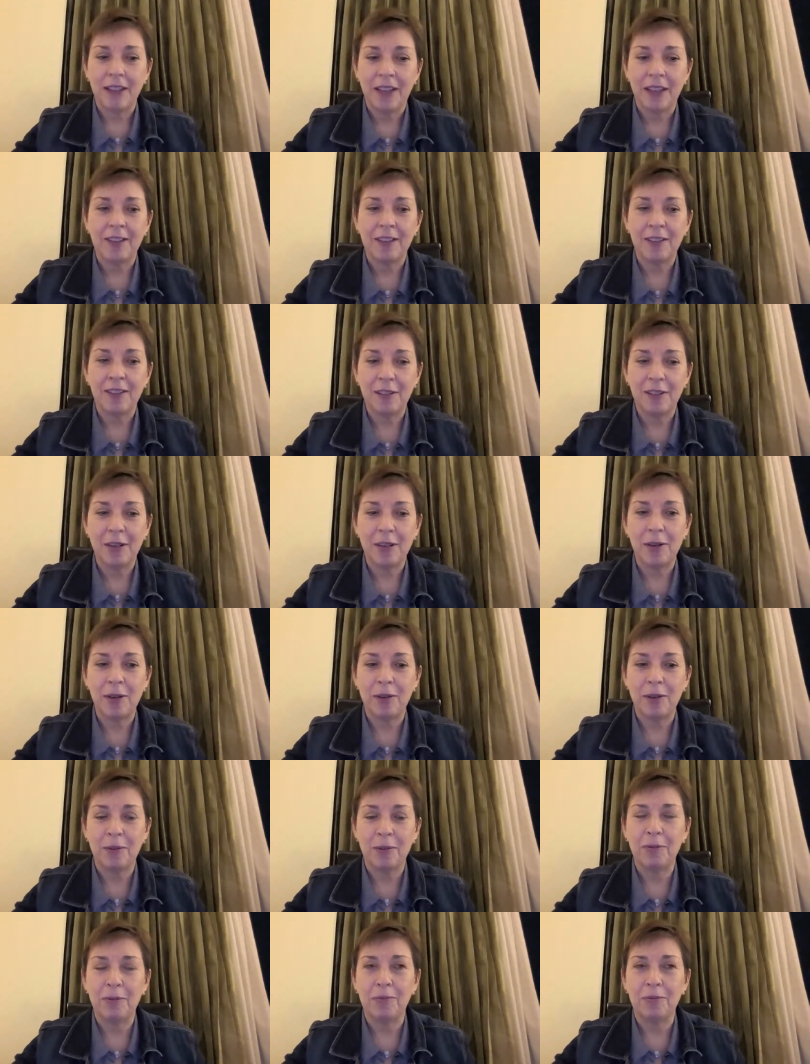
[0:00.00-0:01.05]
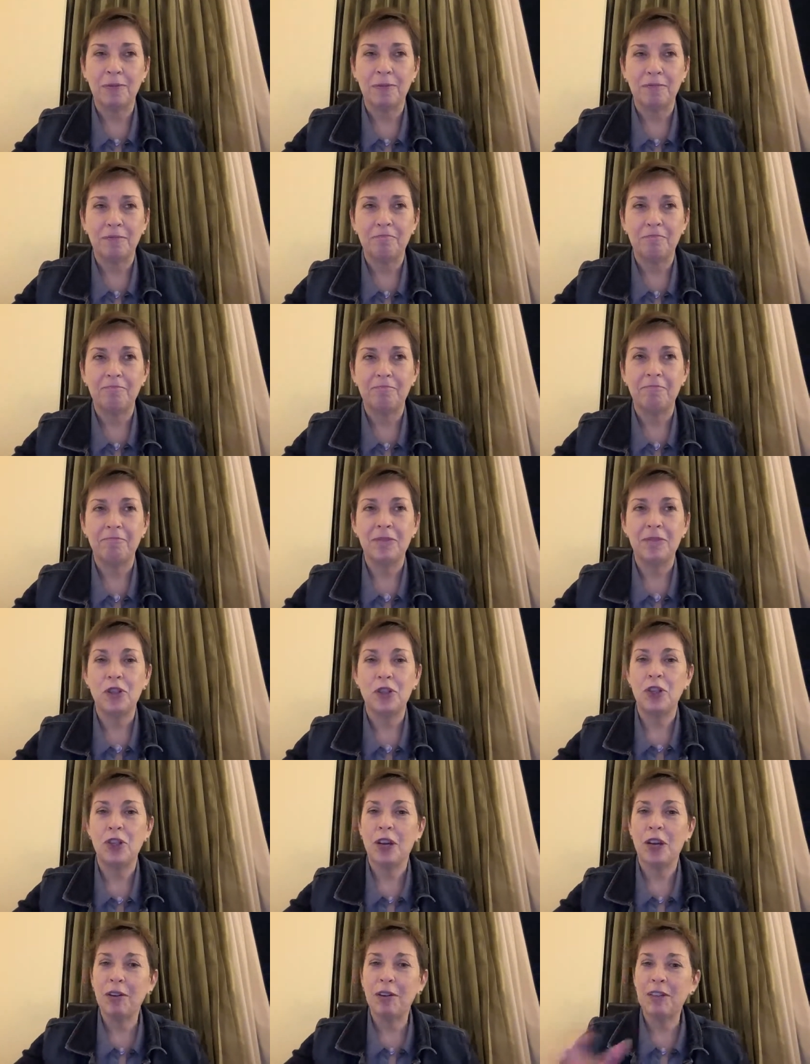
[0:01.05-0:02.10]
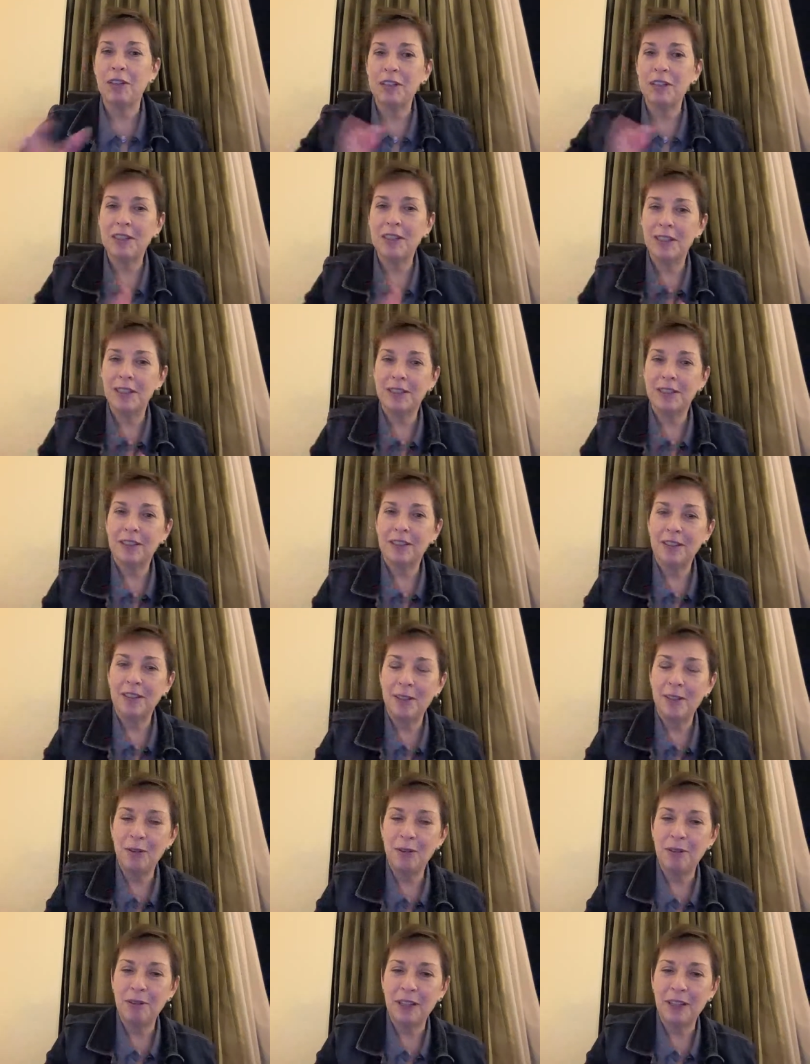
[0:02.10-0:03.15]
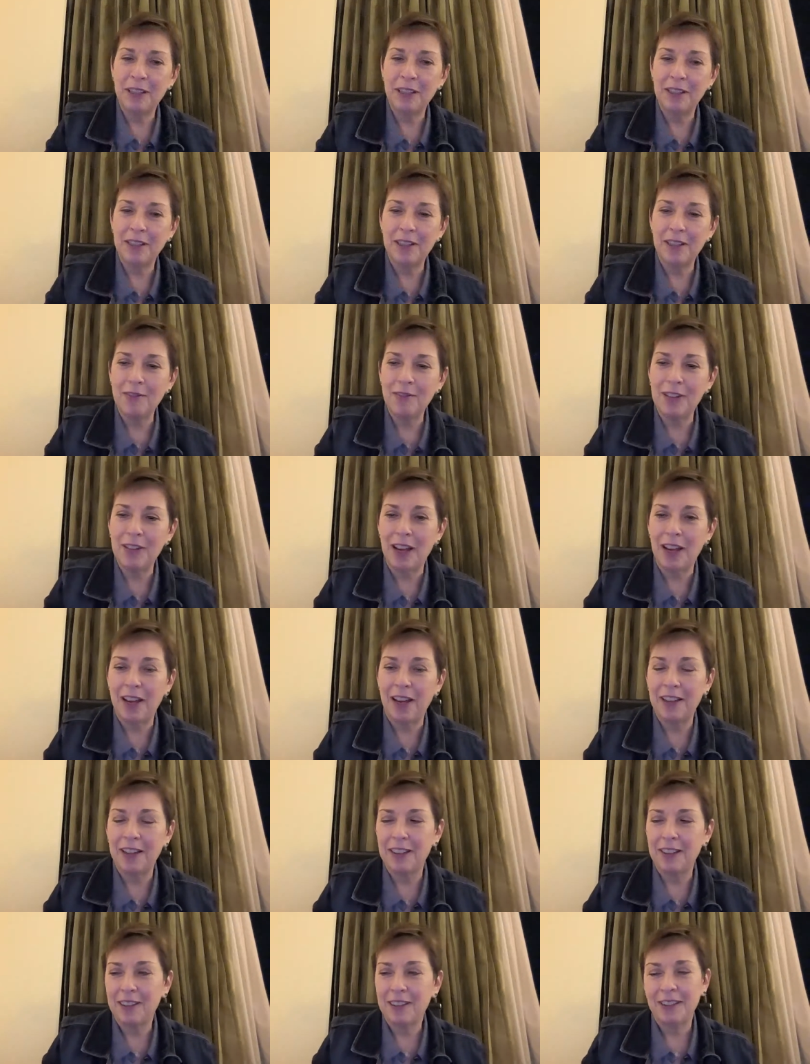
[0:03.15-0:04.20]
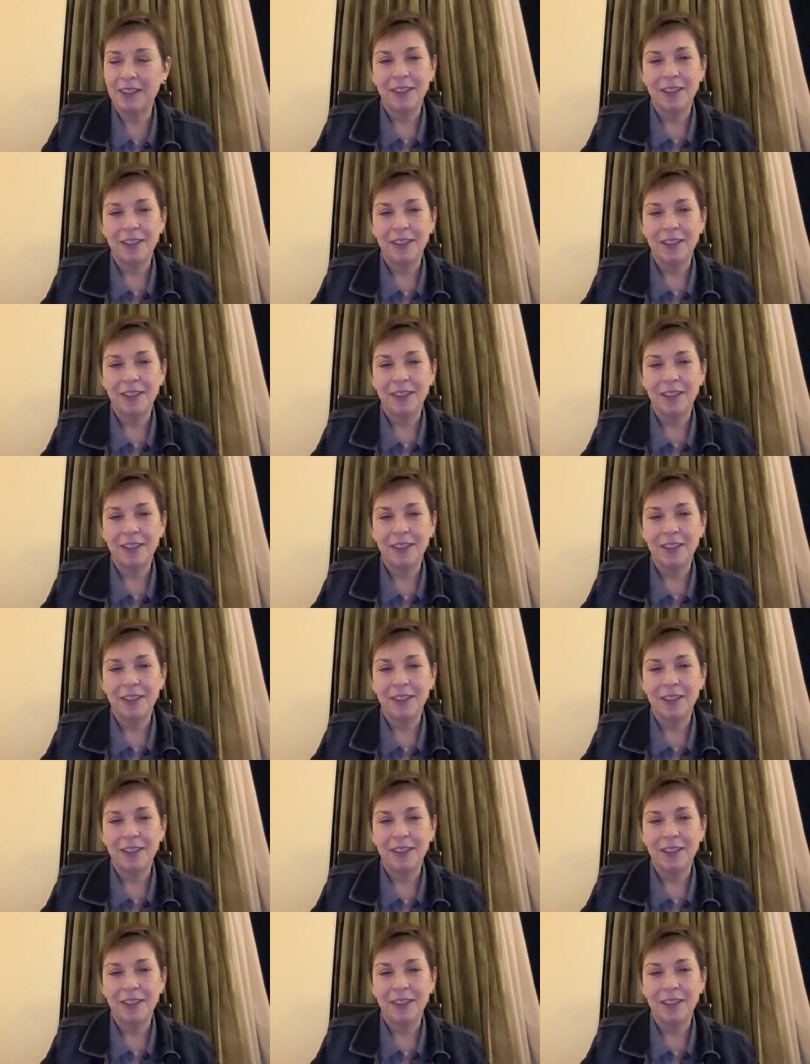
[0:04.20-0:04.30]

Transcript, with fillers: And so cherish the new things that you've got,